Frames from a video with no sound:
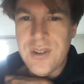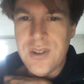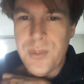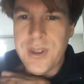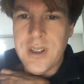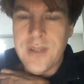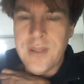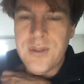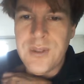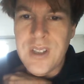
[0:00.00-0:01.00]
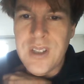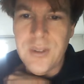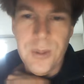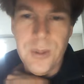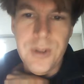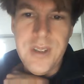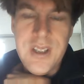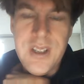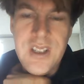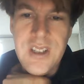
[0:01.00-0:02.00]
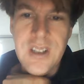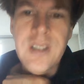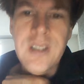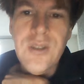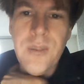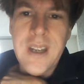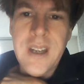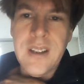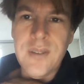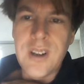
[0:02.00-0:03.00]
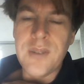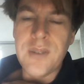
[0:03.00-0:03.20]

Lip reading: stupid enough to tell the world that it's easy to make very,